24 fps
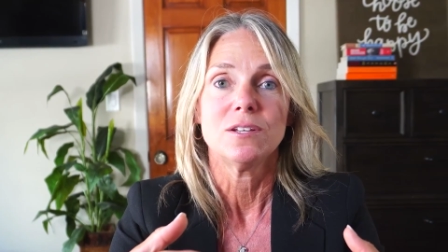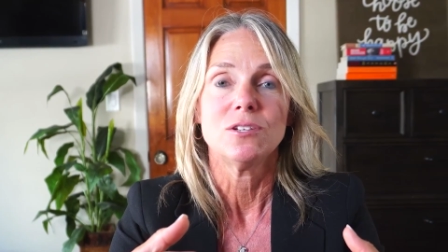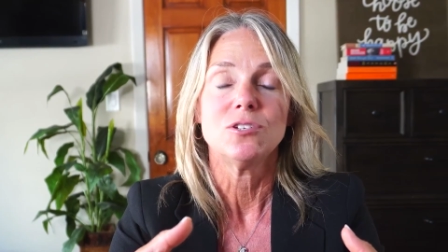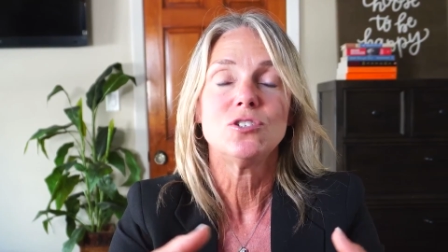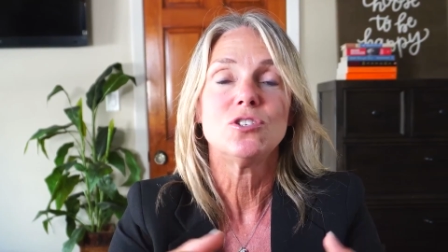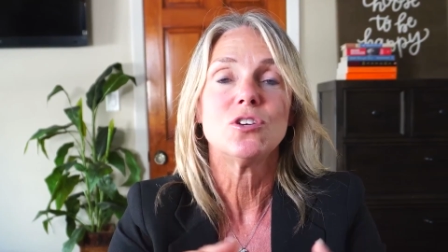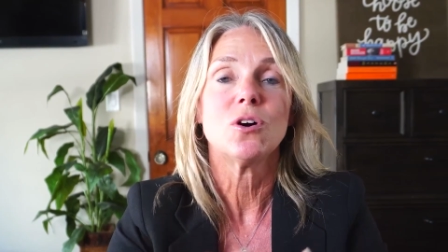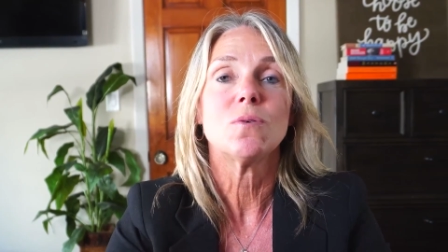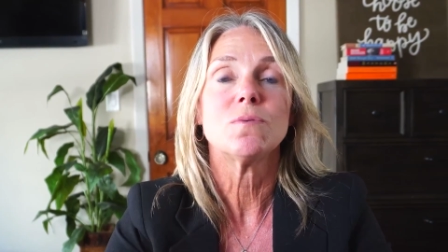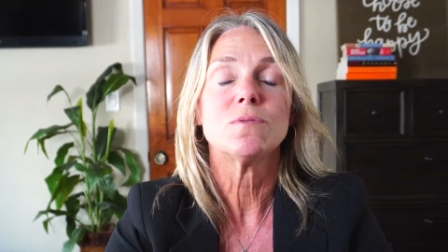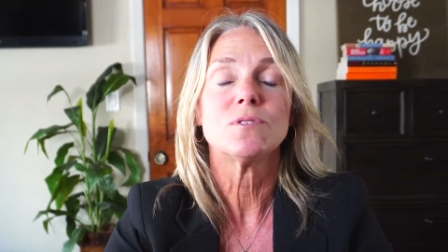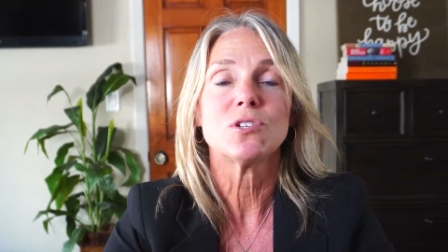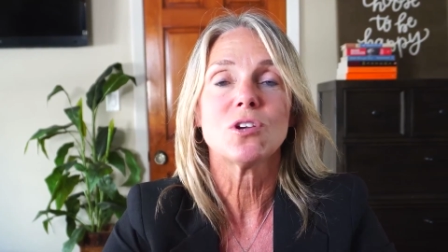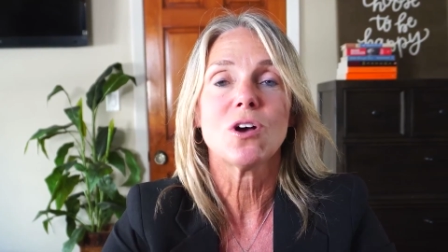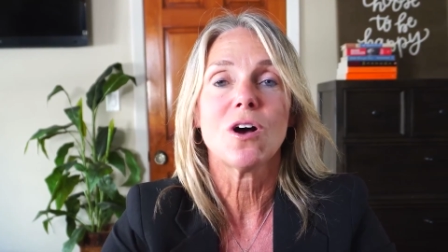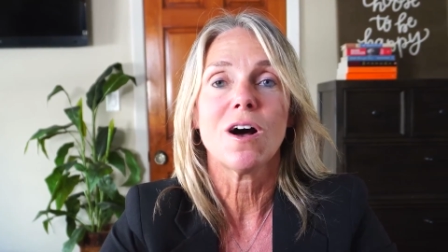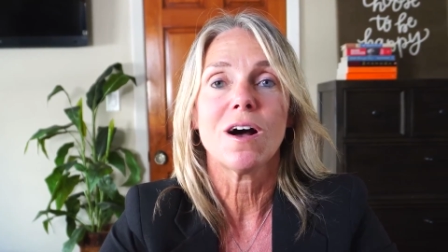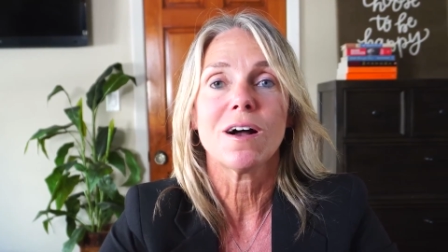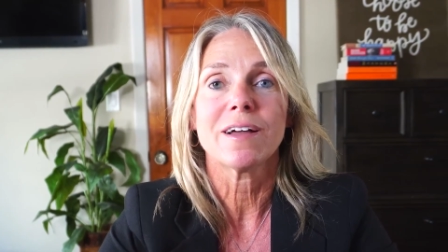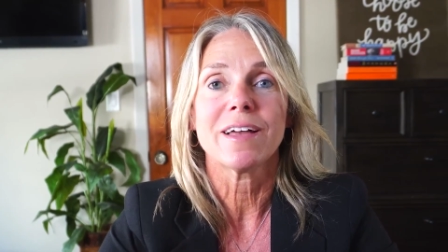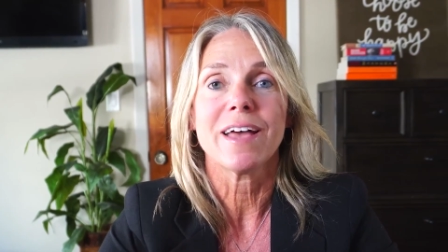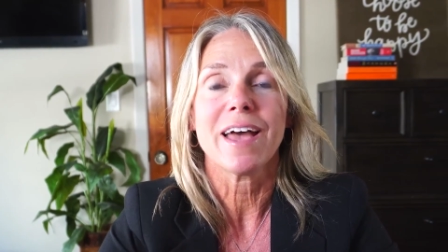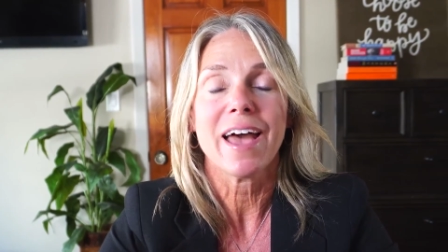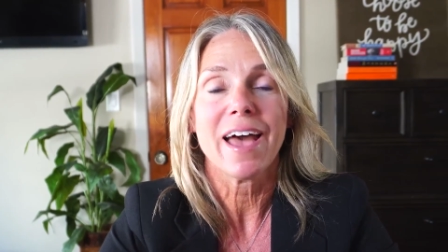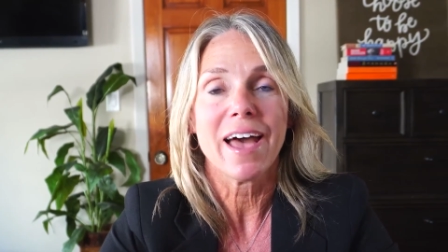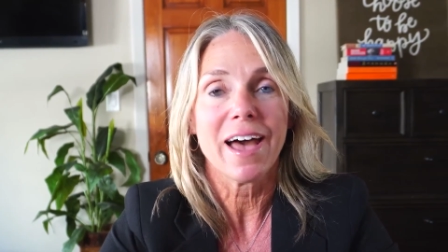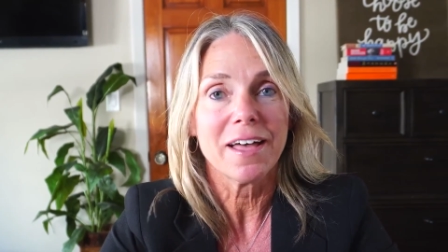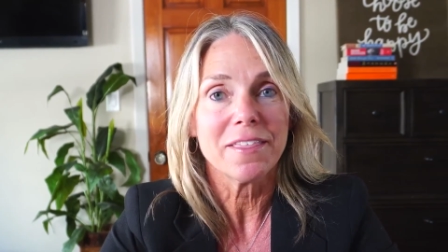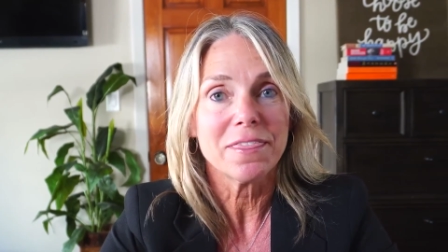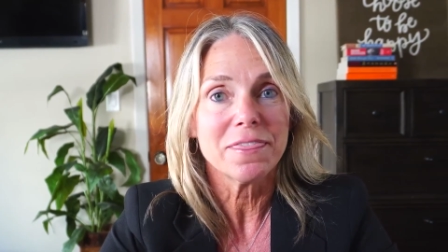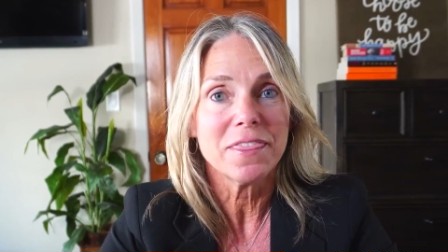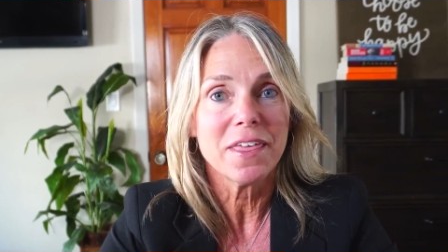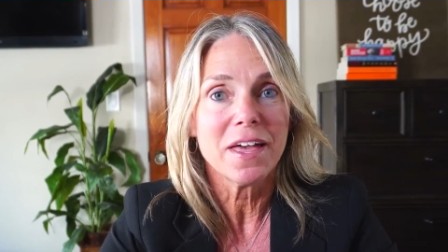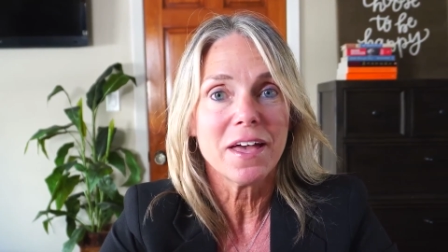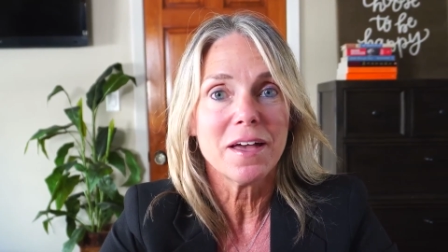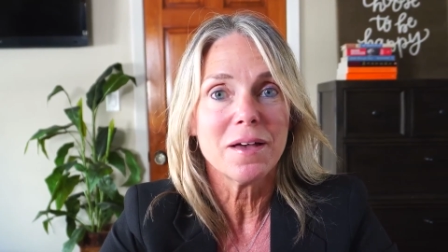Don't talk
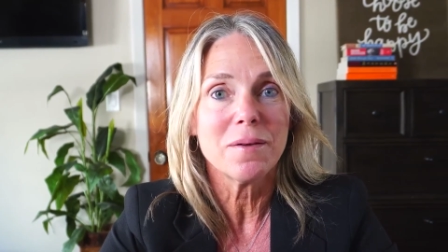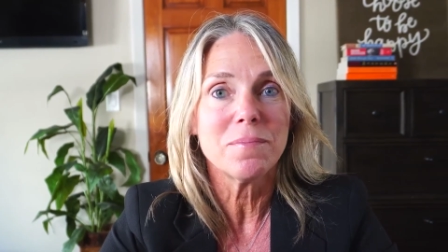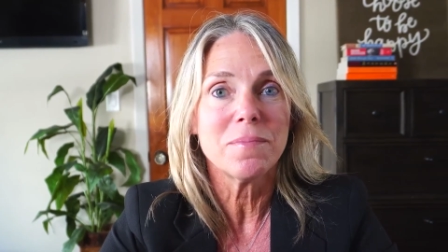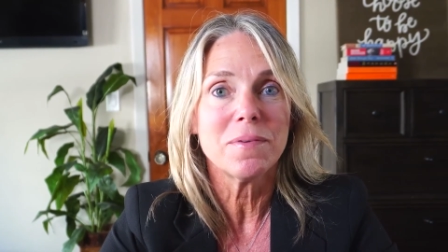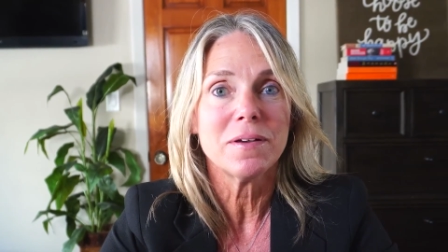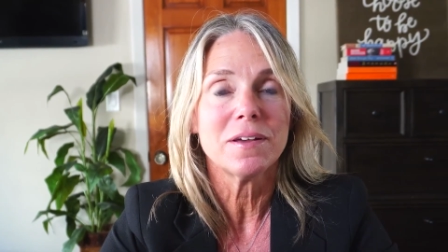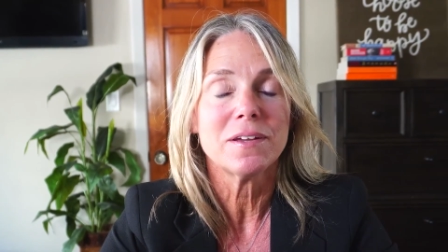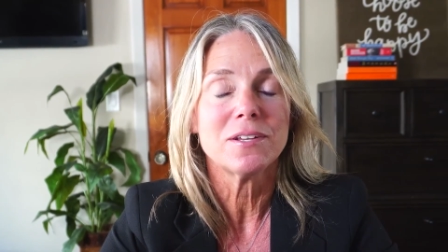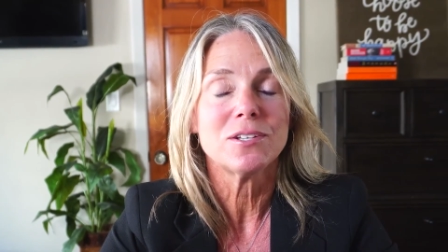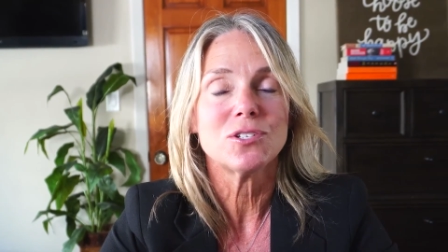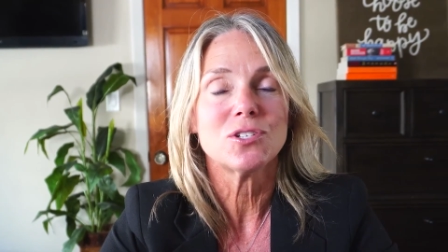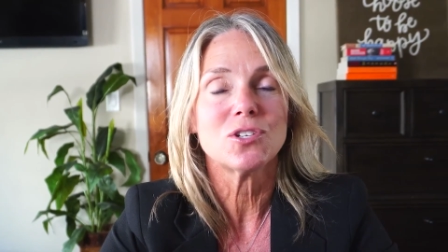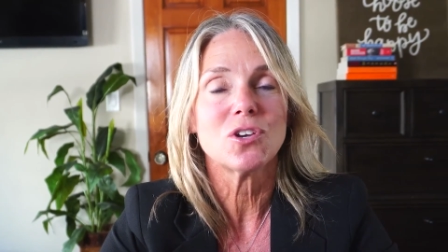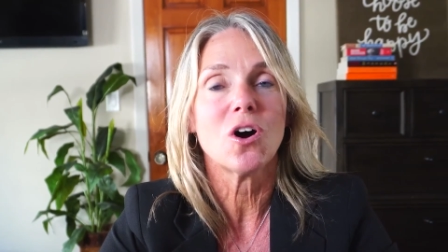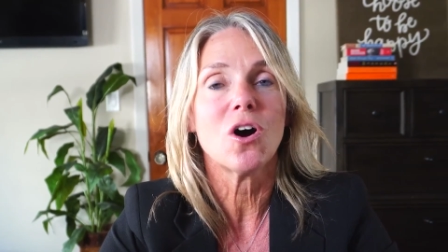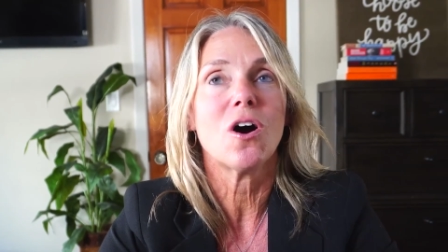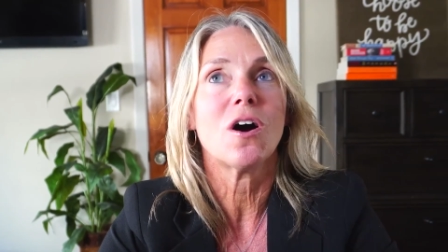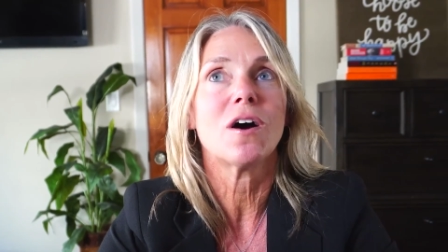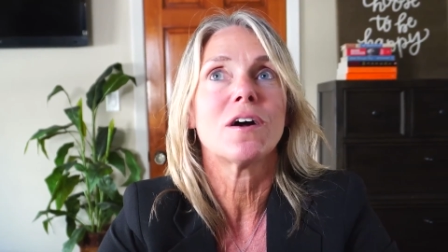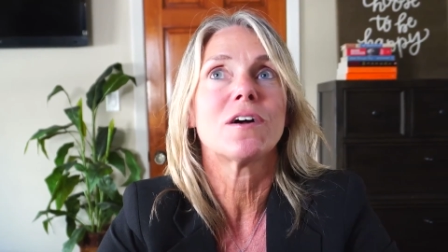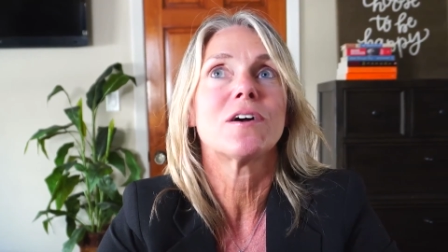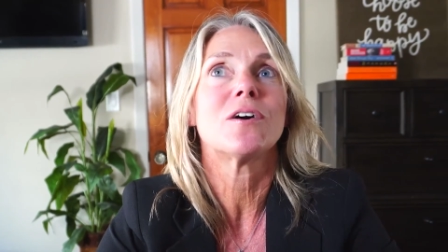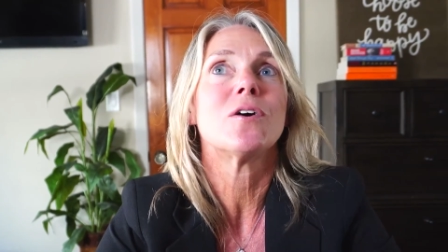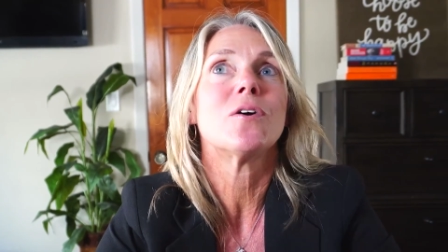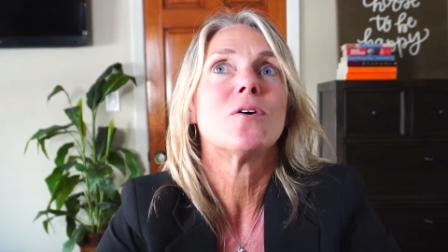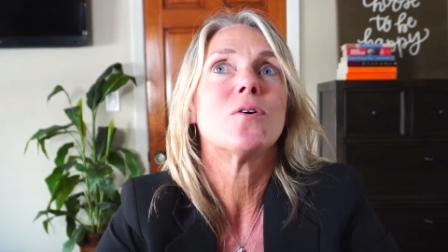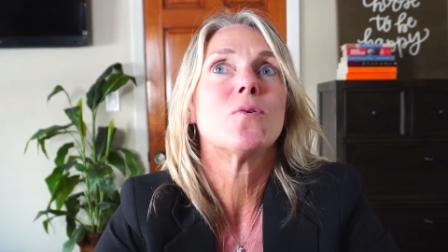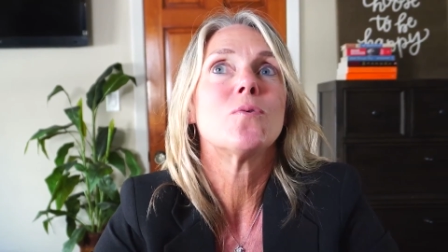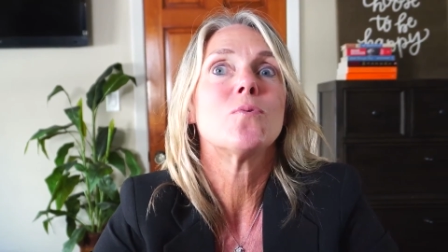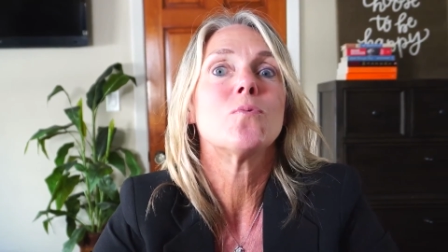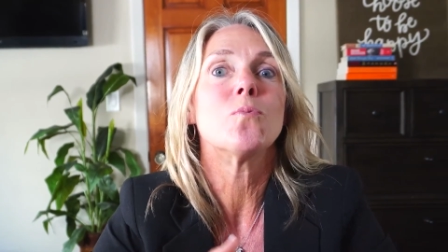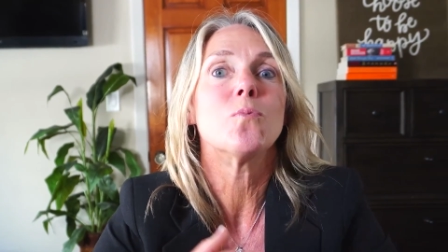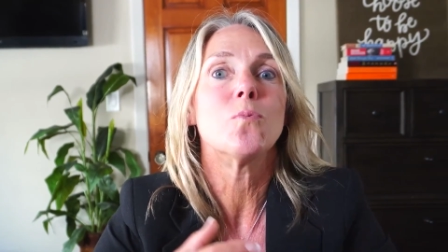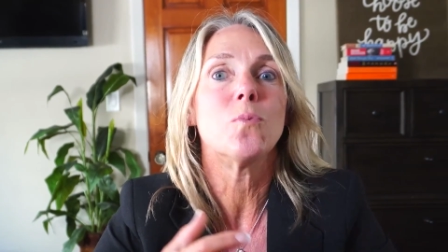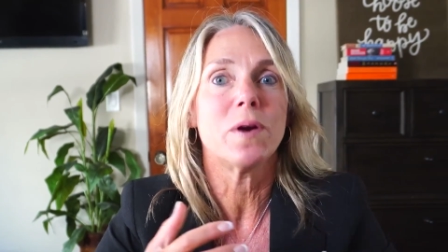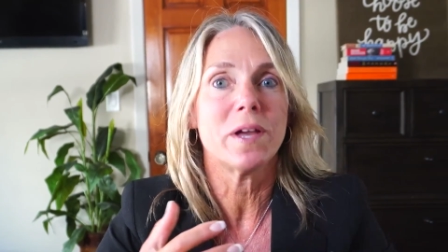at them, talk
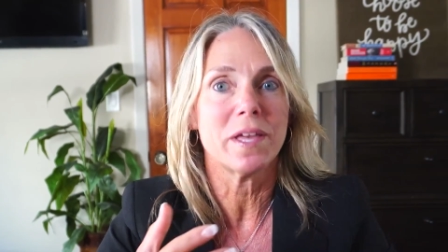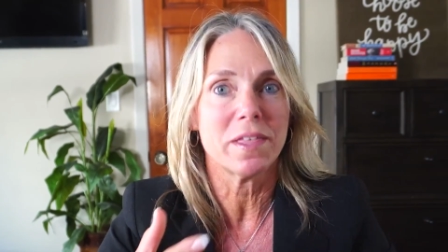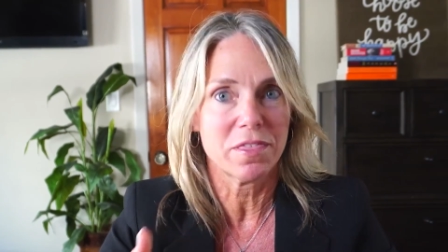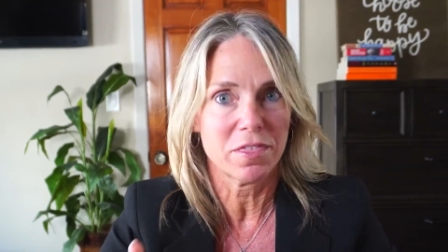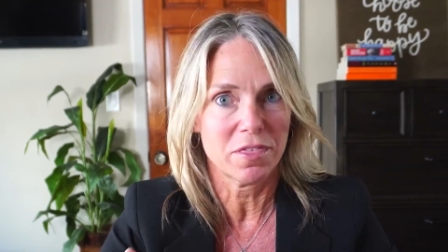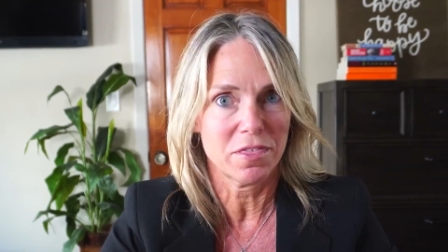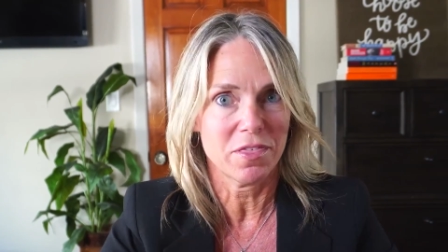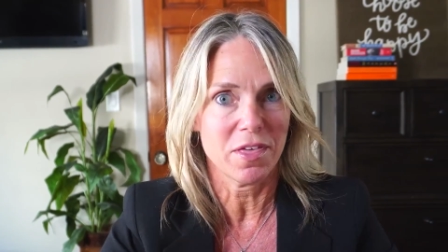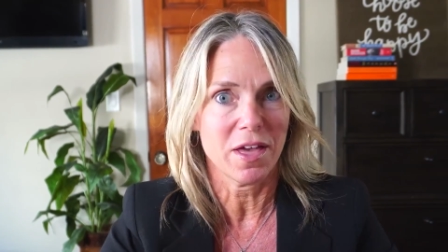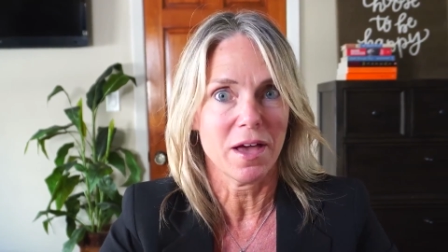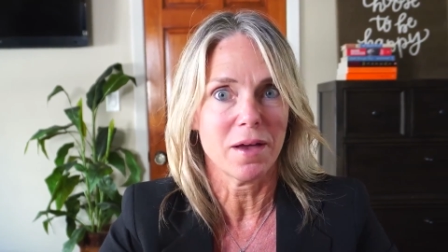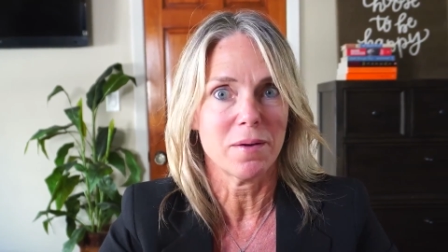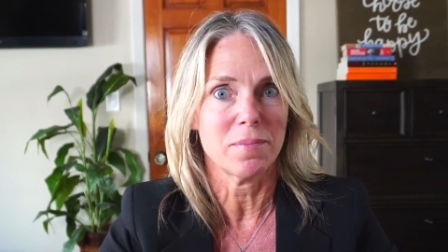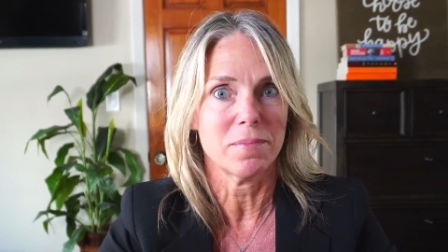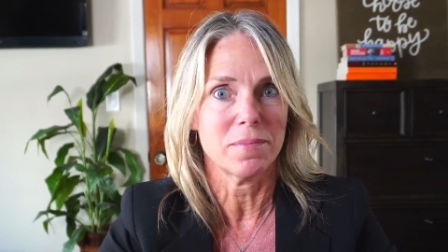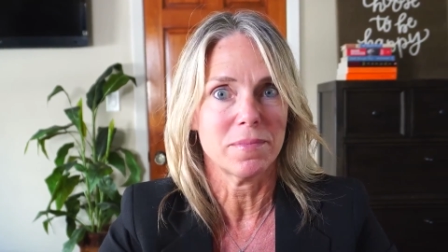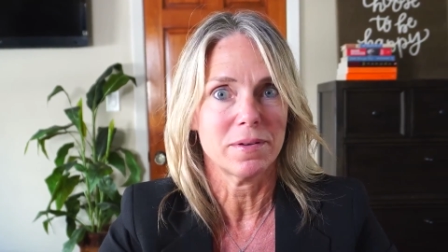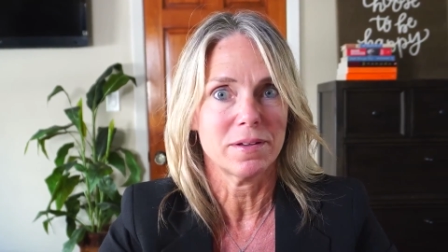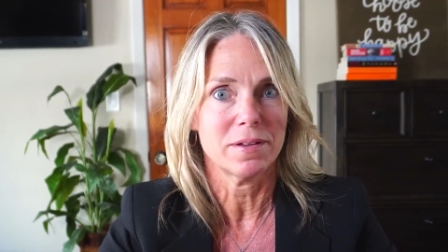with them.